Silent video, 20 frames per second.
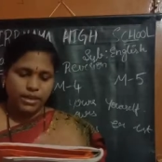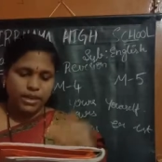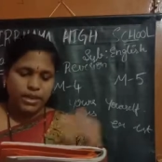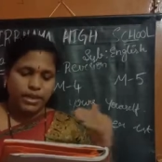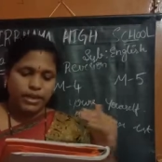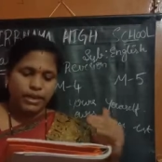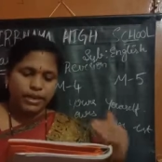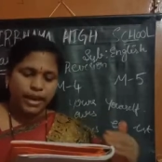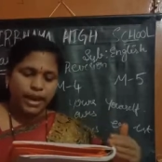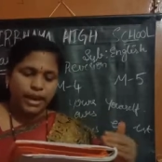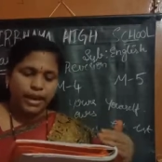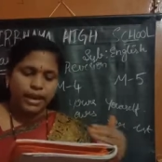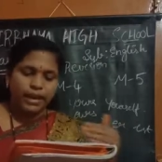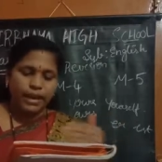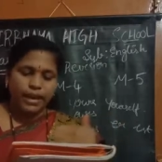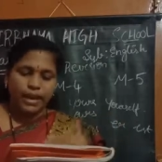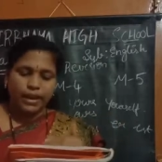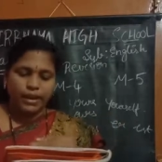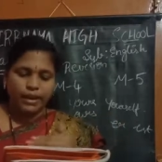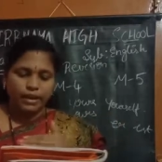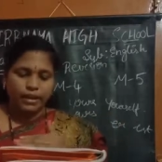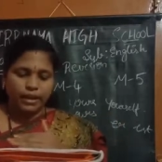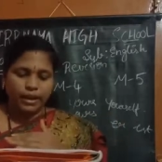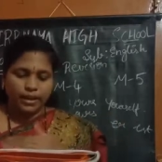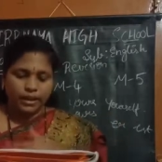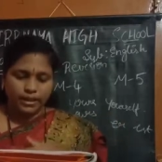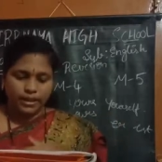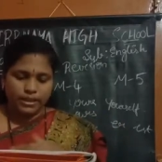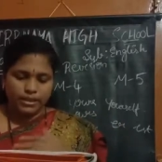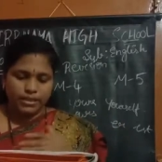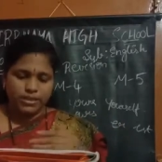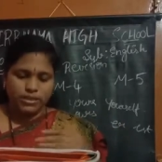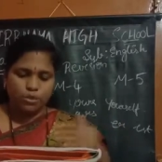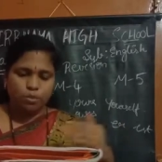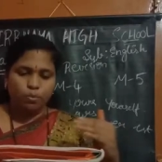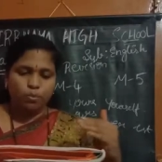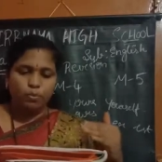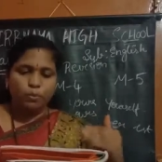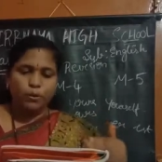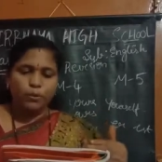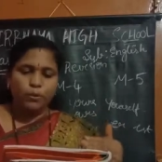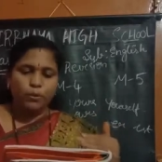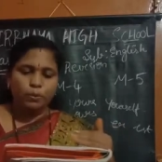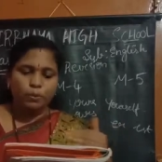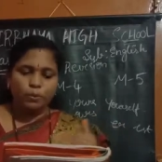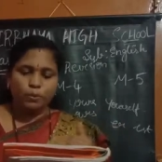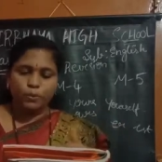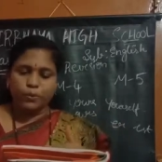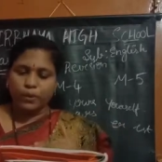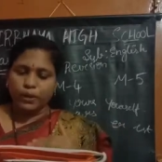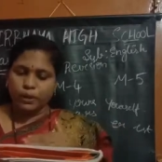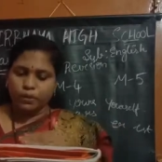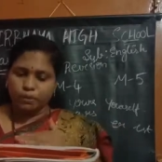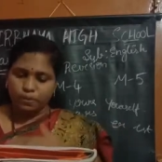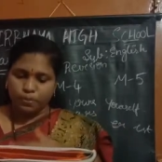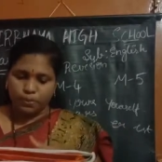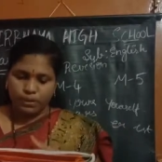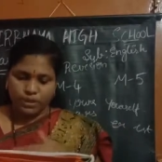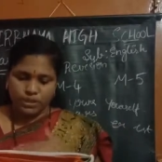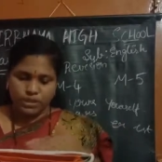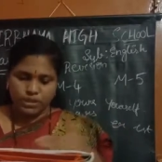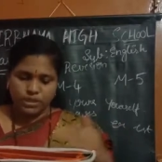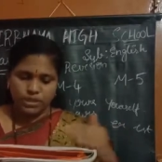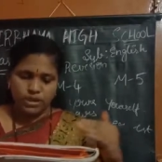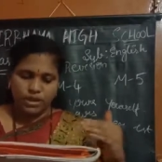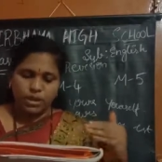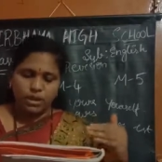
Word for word: Young, younger, youngest. Poor, poorer, poorest.